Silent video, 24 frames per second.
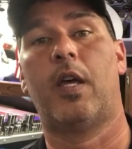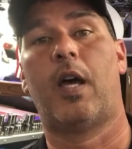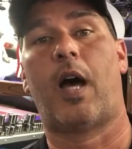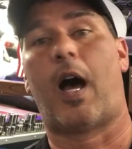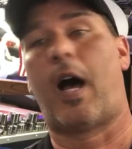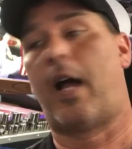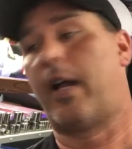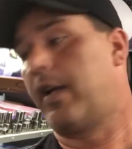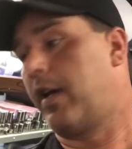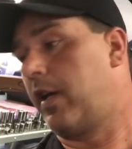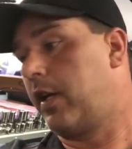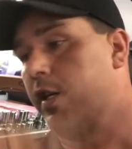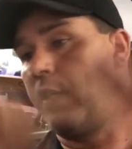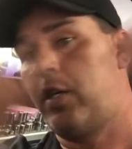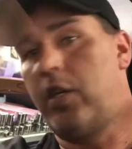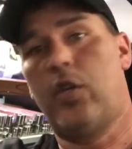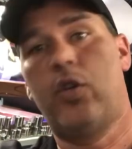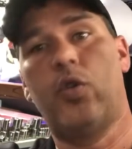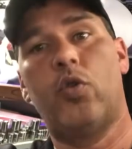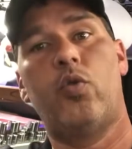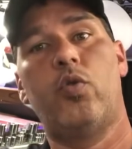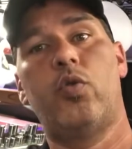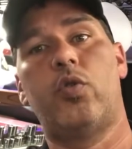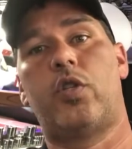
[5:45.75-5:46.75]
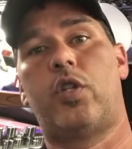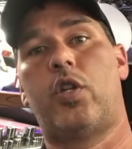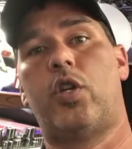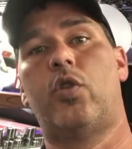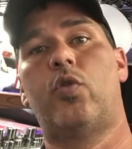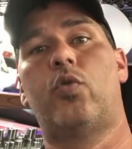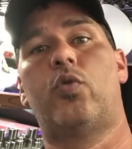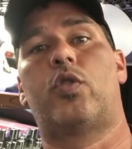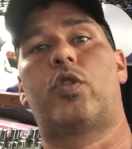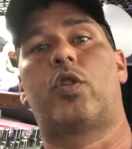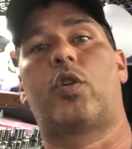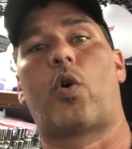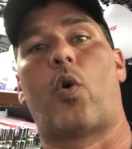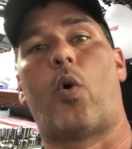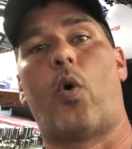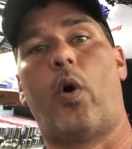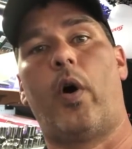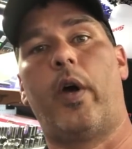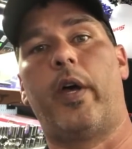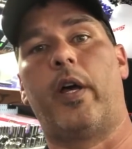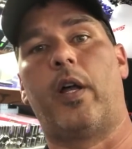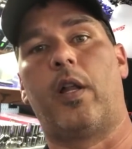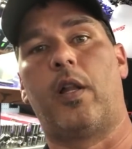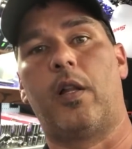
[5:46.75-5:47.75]
on a huge
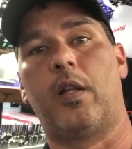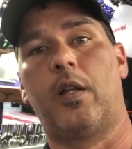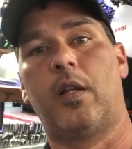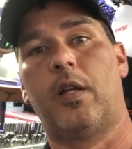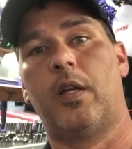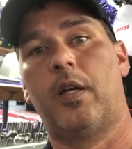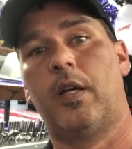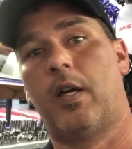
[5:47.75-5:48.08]
coil